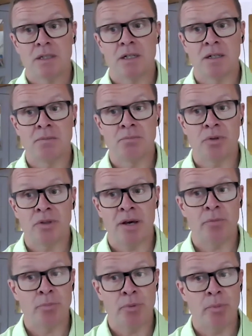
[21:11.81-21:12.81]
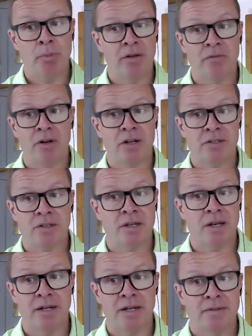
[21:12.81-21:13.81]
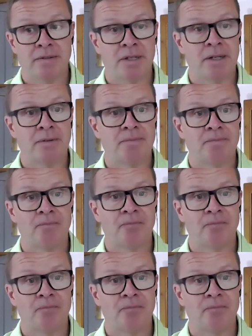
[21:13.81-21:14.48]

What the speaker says: But that would be my advice and guide. Yeah.